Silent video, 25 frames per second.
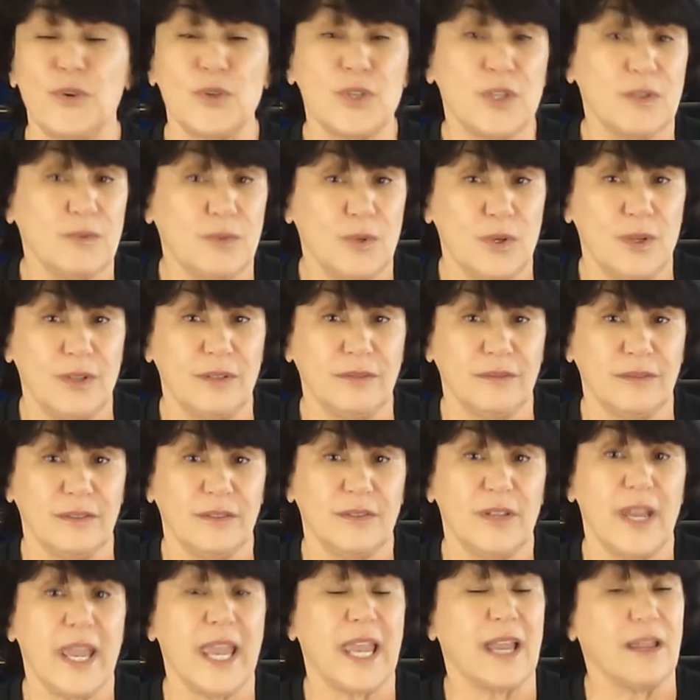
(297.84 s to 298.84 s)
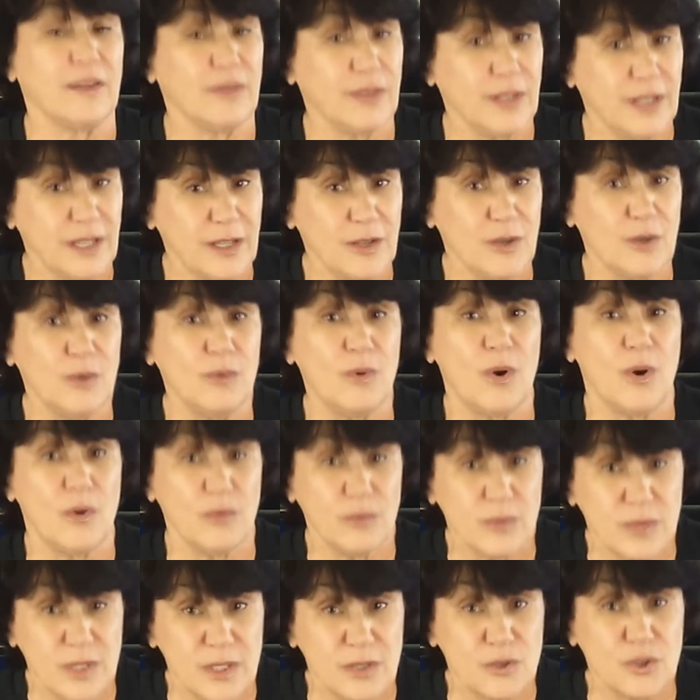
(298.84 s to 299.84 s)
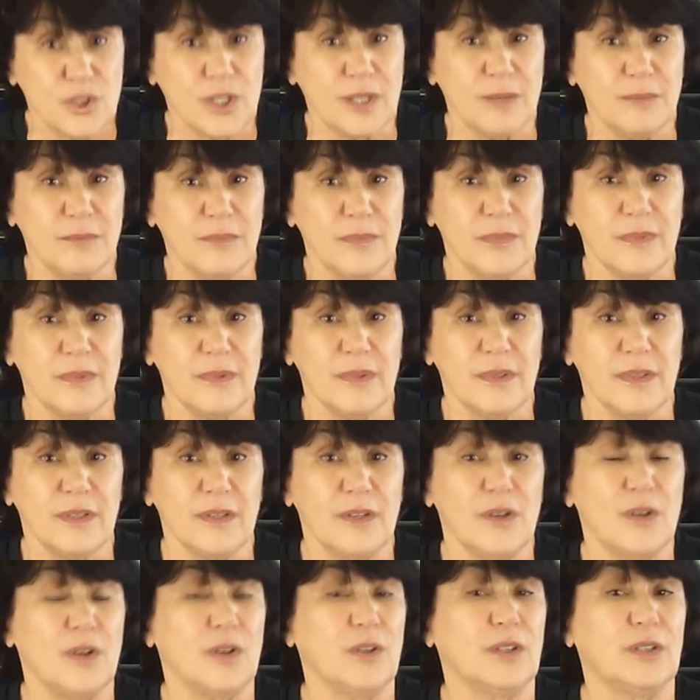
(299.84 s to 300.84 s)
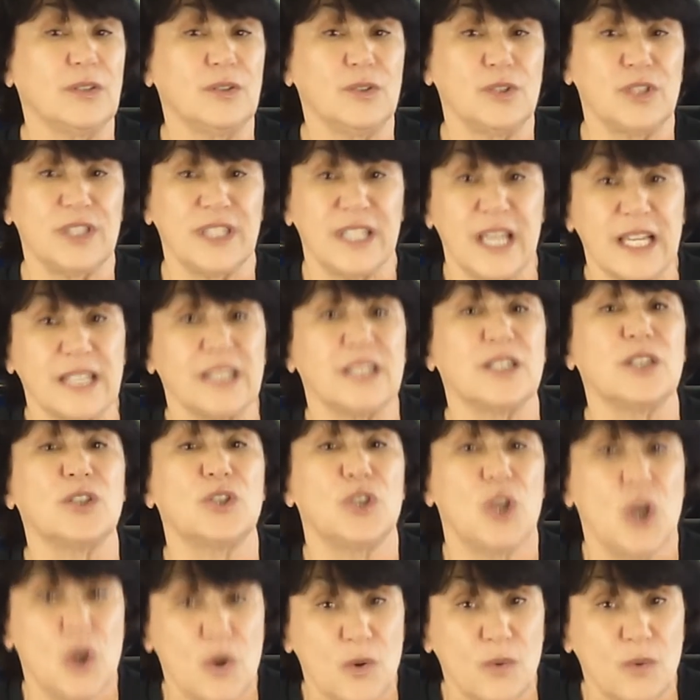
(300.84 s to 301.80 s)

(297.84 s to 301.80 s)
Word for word: First of all, Anthony, who owns the gym, sets the